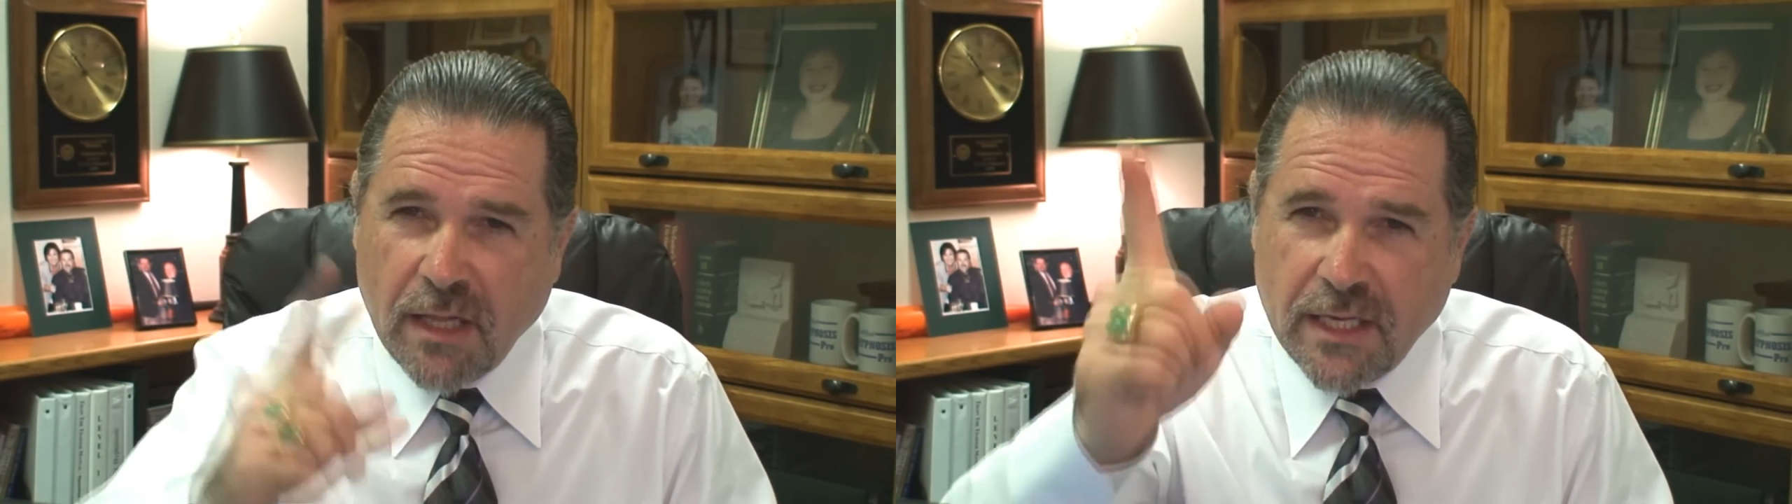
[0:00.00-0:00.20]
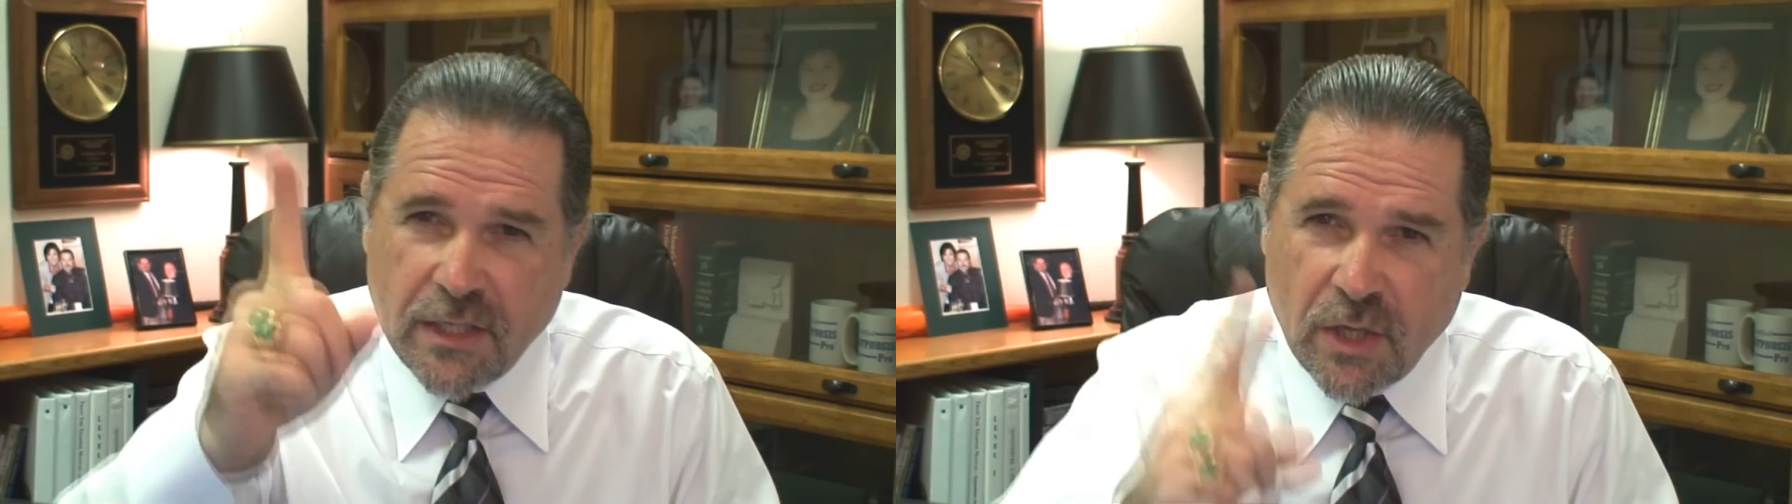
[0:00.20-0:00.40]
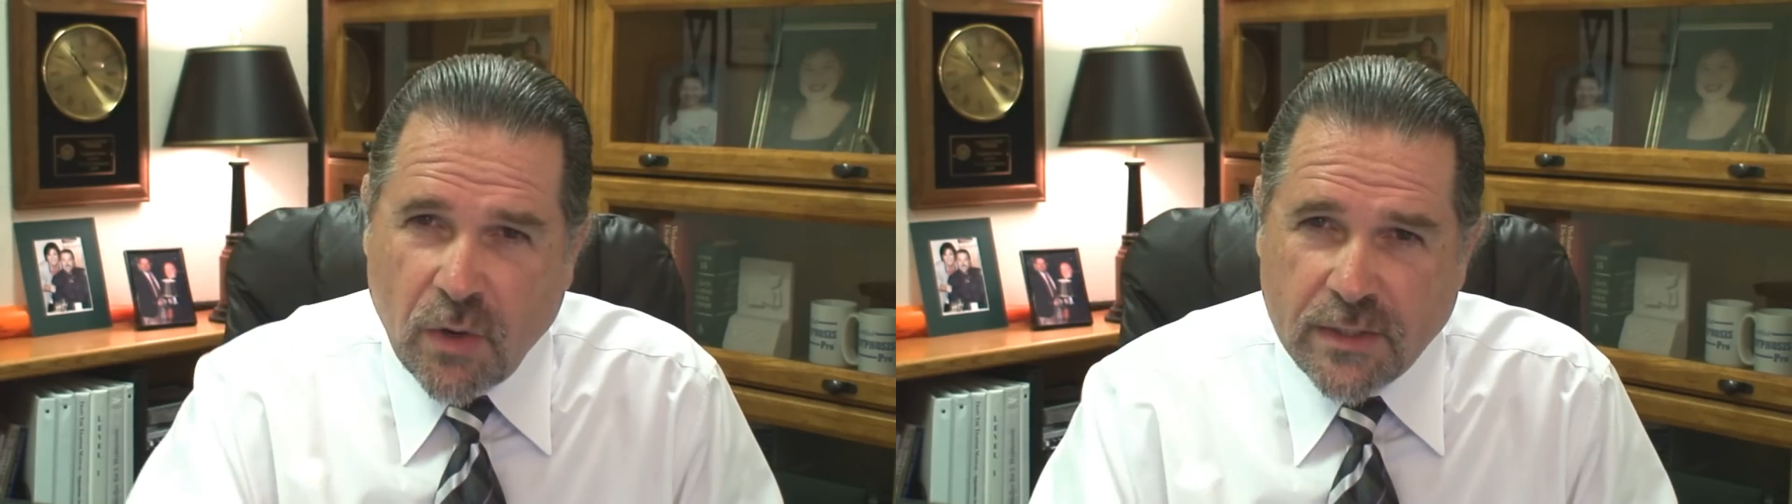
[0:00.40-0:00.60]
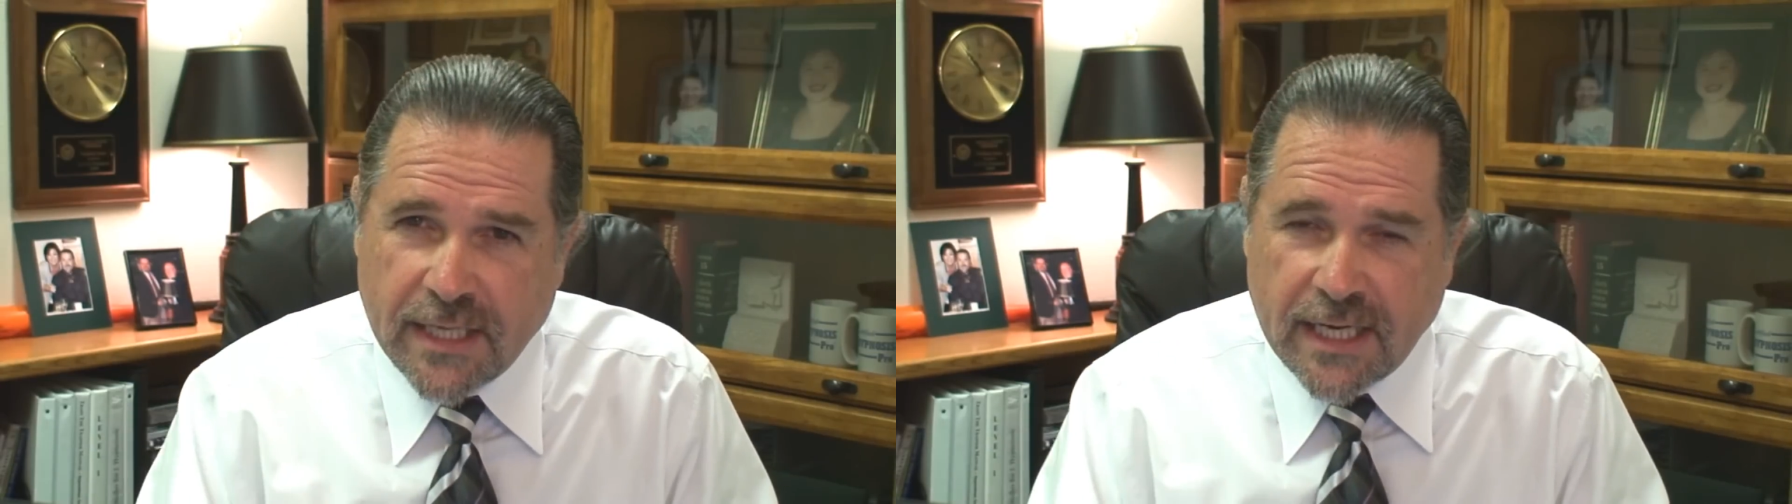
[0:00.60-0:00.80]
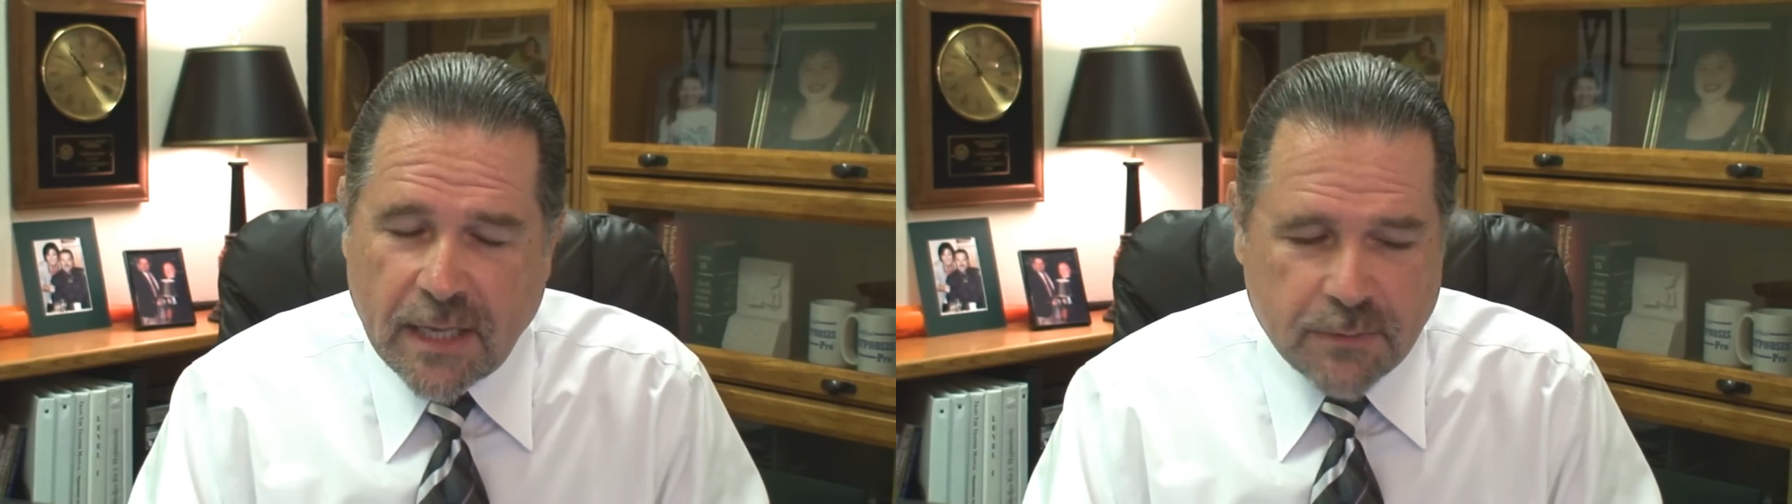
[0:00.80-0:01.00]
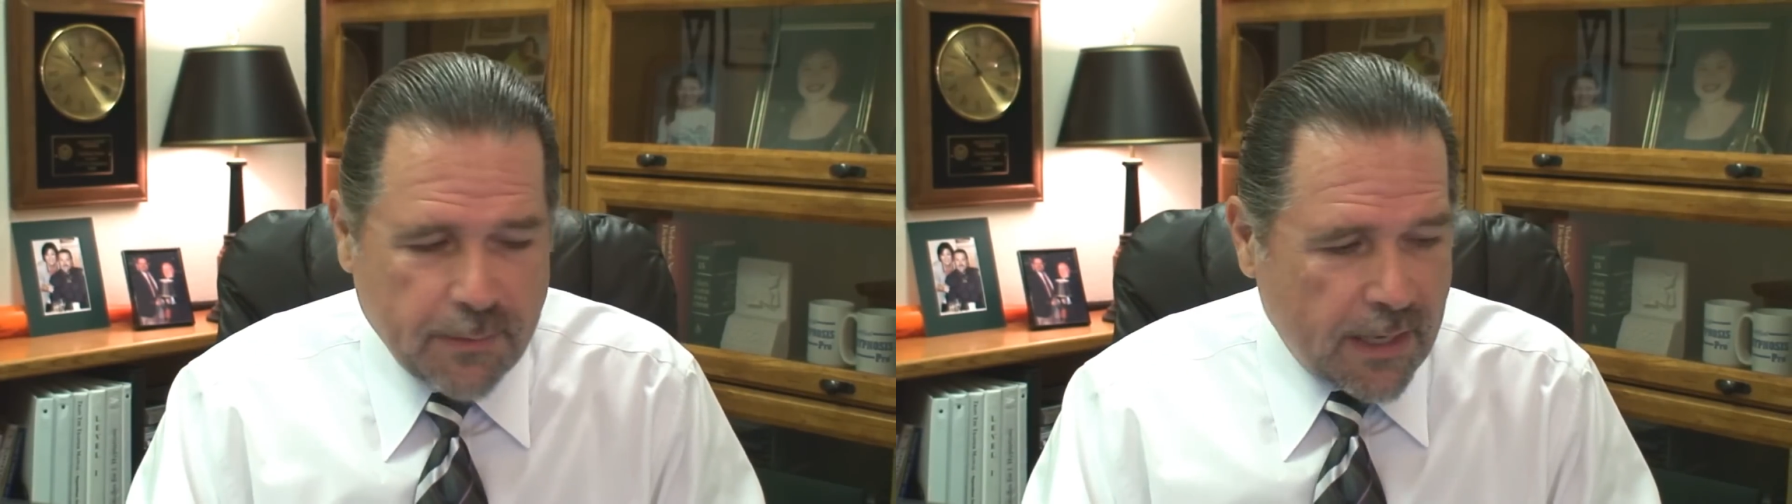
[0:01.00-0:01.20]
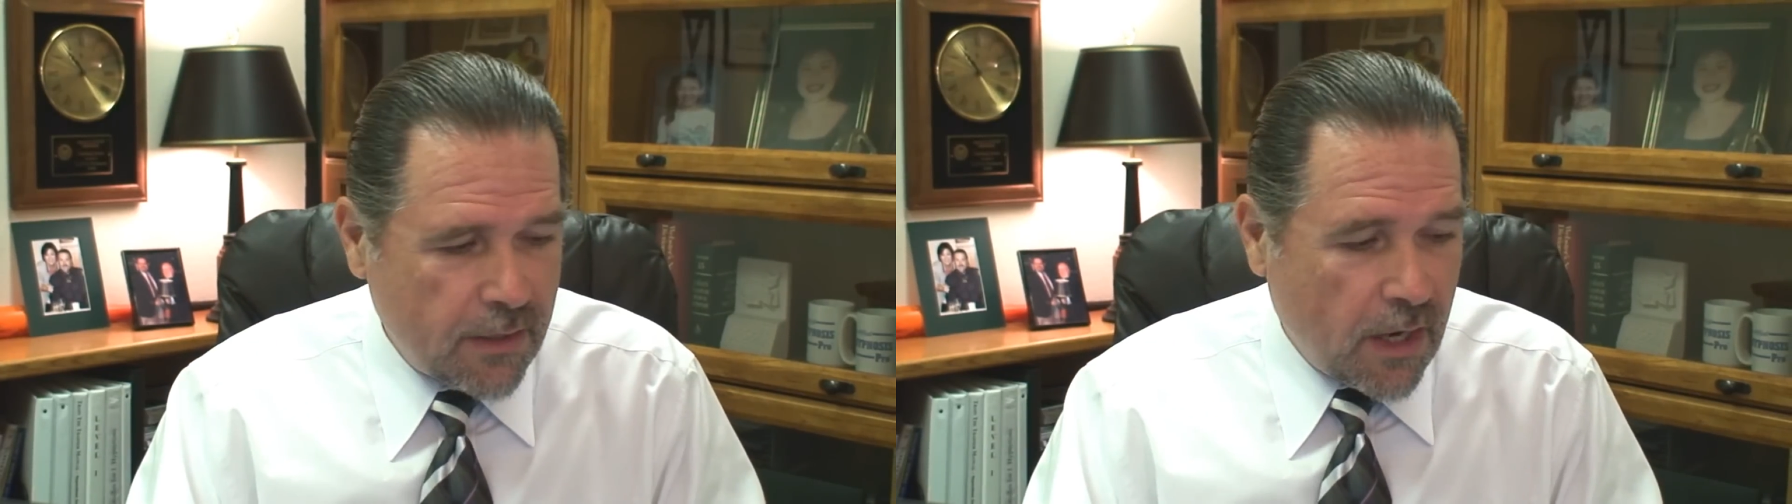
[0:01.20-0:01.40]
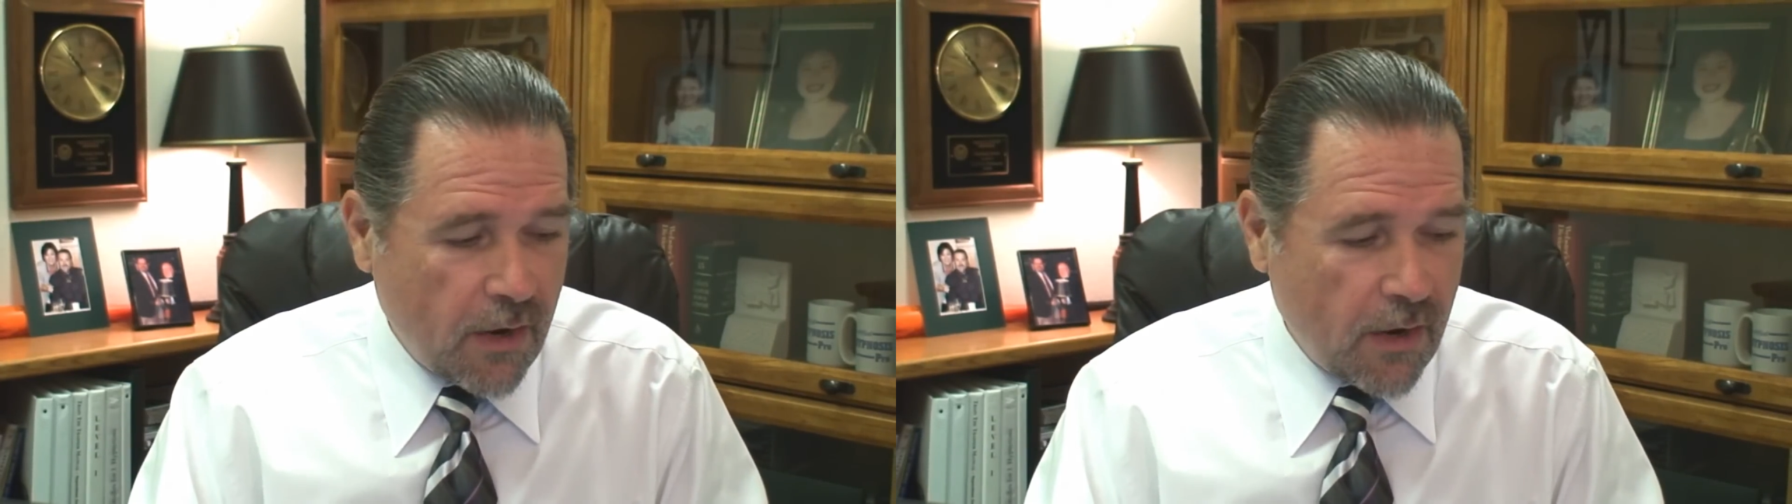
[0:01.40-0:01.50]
I'll let you know as that comes about.